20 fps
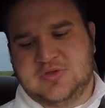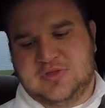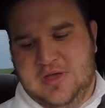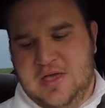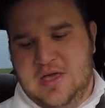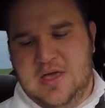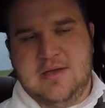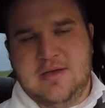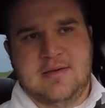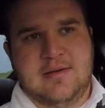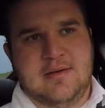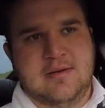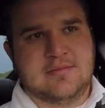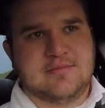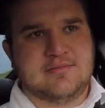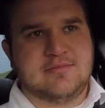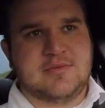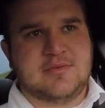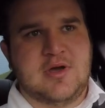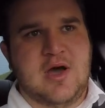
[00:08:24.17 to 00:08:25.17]
The
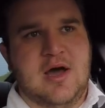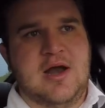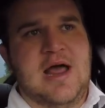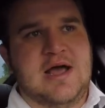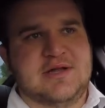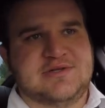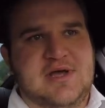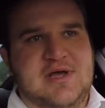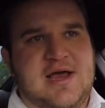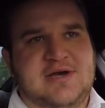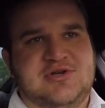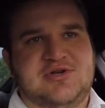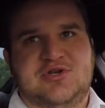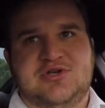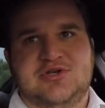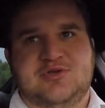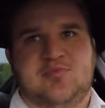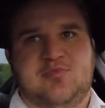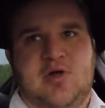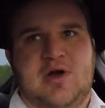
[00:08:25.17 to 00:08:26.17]
cutout's
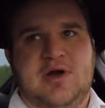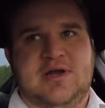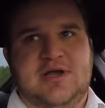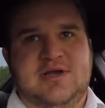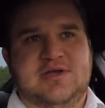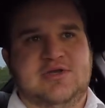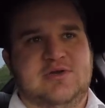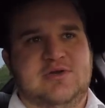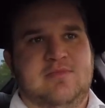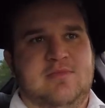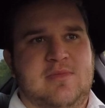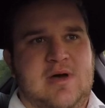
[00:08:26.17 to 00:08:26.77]
actually just plugged into